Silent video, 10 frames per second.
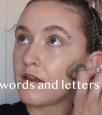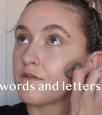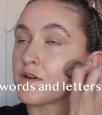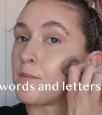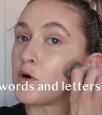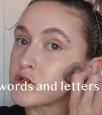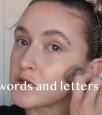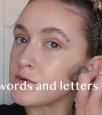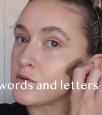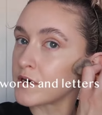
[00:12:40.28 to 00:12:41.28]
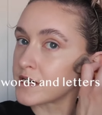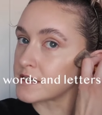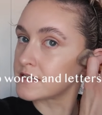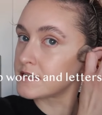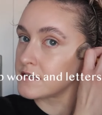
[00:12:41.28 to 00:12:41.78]
from multiple
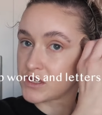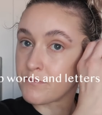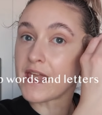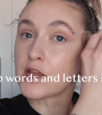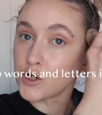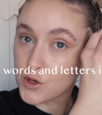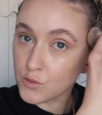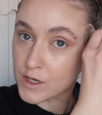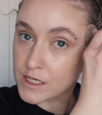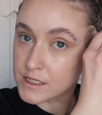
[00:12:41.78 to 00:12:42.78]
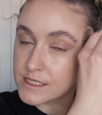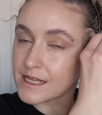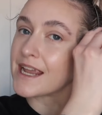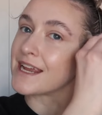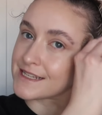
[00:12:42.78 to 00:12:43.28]
words to make new words
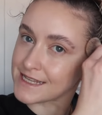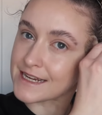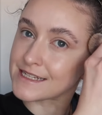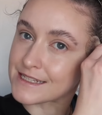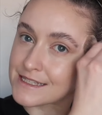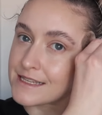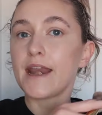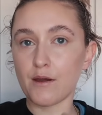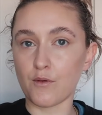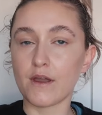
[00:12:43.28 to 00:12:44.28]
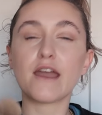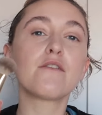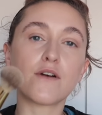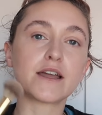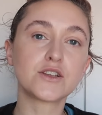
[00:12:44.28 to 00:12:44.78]
in a sentence. Now,
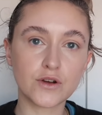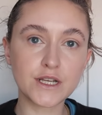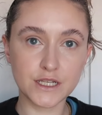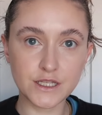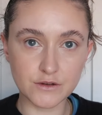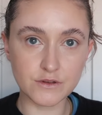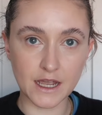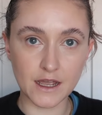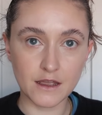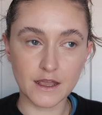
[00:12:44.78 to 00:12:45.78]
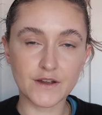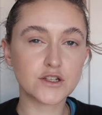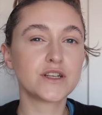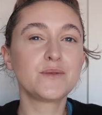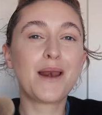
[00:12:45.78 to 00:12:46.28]
if I try to do that, like if I
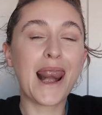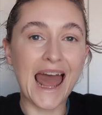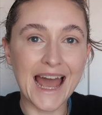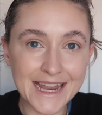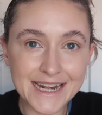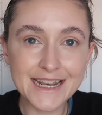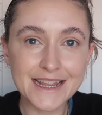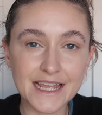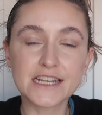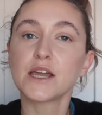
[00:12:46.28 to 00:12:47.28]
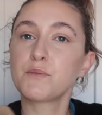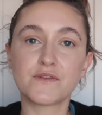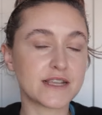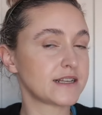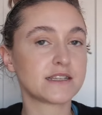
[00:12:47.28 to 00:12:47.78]
try to plan that type of
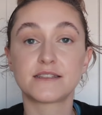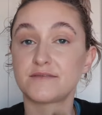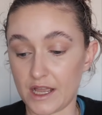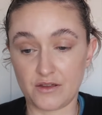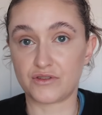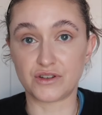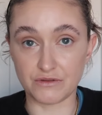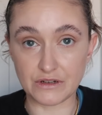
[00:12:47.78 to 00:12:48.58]
sentence, I couldn't do